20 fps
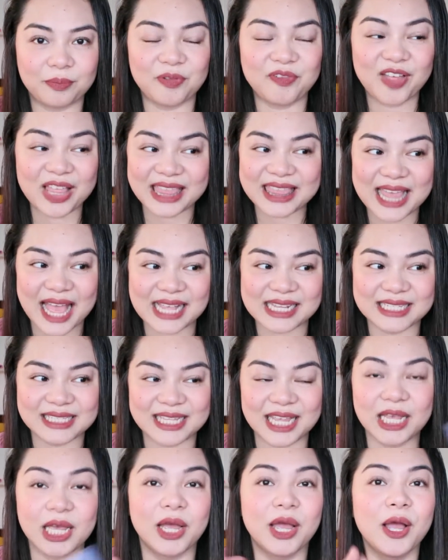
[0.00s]

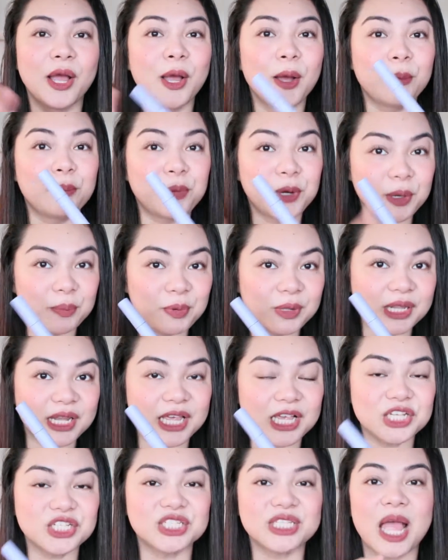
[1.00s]
fantastic.
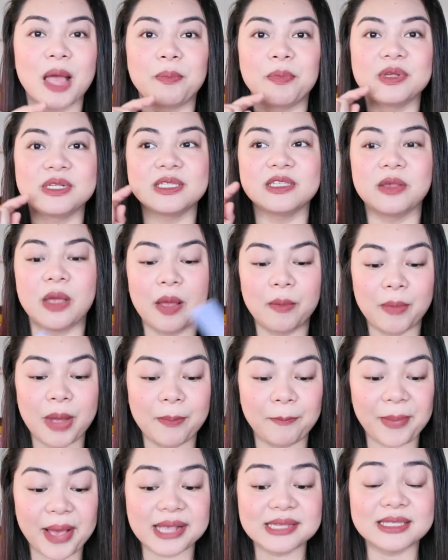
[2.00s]
Purplish, tapos
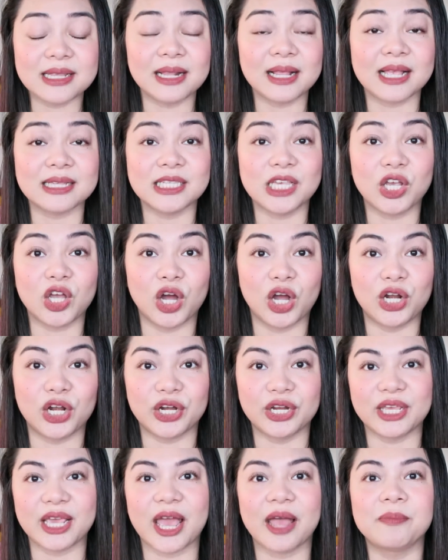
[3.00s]
mga pastel kasing
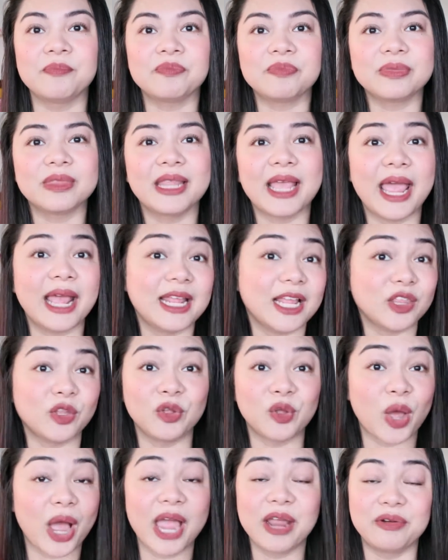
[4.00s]
color niya. And ito,
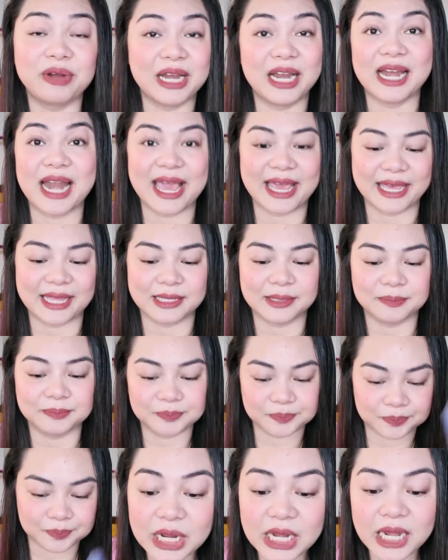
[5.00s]
I really like it.
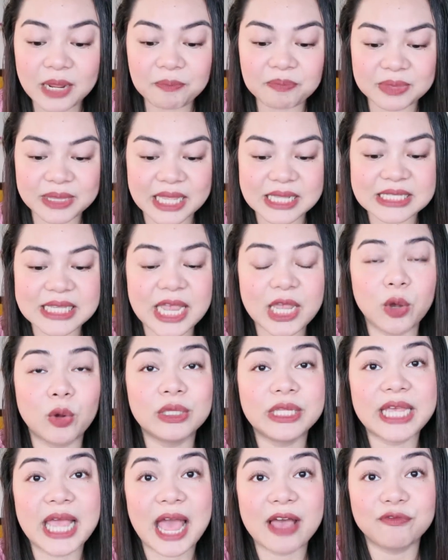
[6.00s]
The lip tints, I
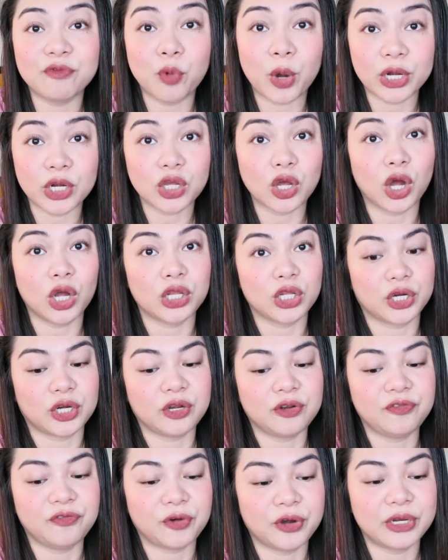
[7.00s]
only have 1
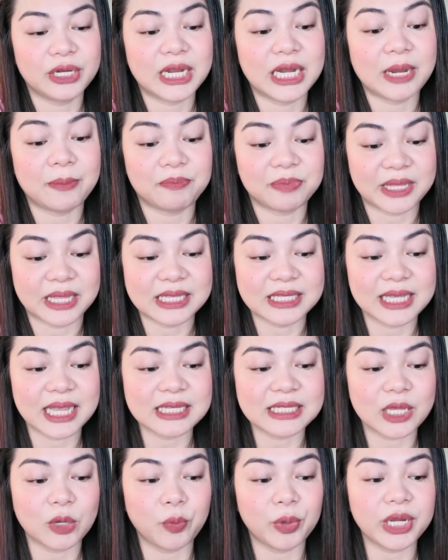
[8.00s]
color for the lip tints
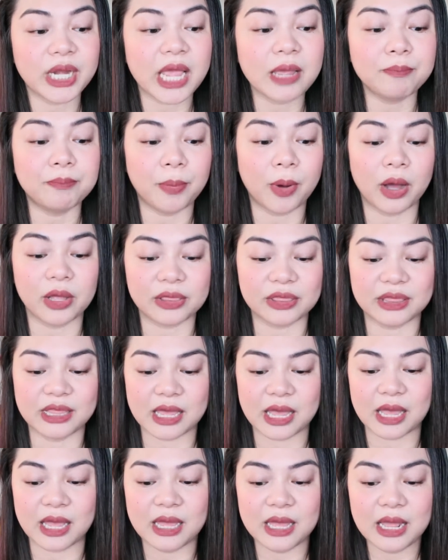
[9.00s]
kasi when I bought
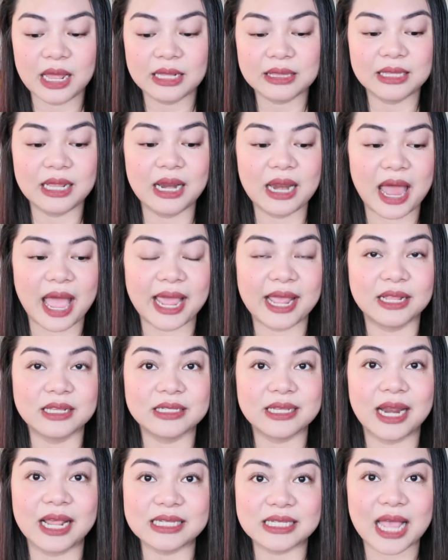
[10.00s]
the line
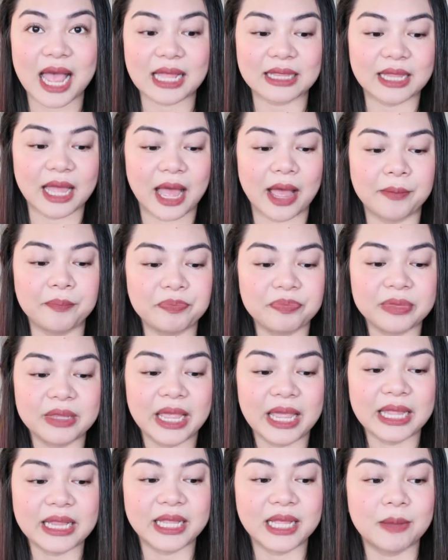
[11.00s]
sa Lazada,
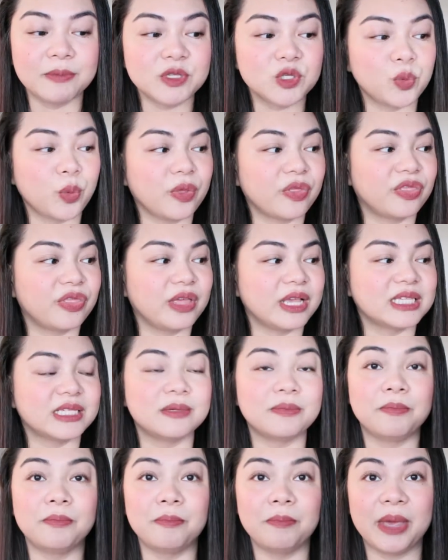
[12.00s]
it comes with this
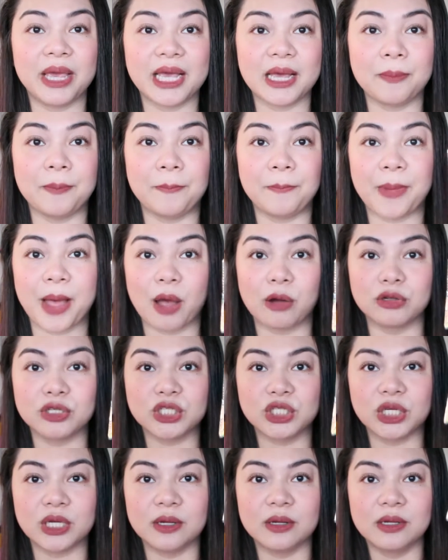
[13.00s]
makeup
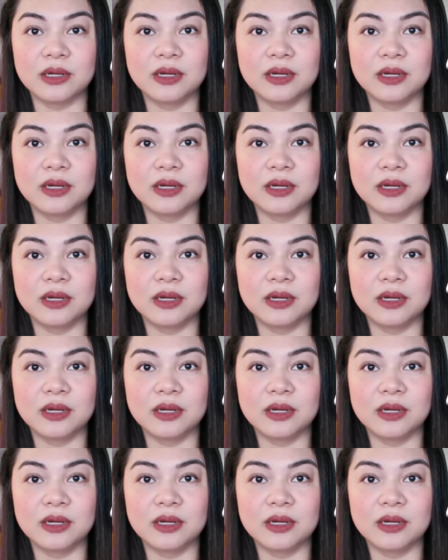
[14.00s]
pouch.